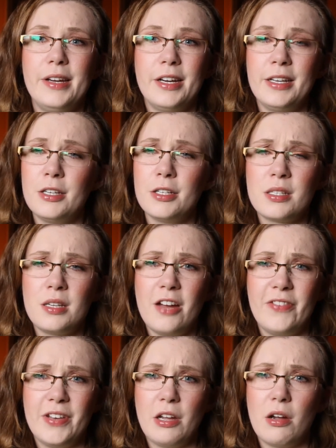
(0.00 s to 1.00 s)
And it doesn't have
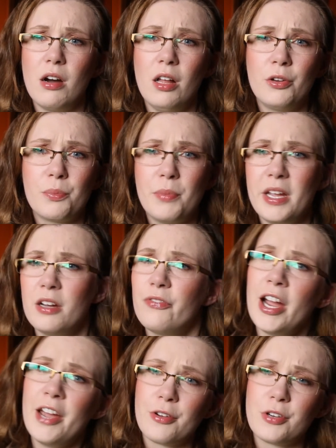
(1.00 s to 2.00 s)
any color payoff
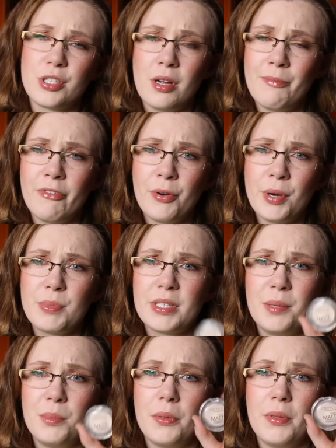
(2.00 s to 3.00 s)
either, so I'm very upset
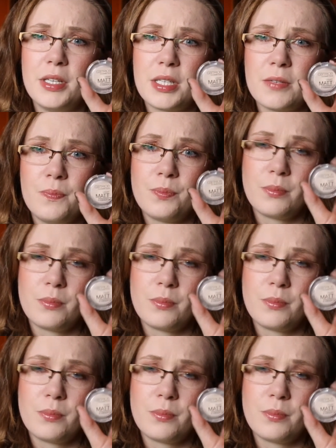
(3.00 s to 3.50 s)
about this.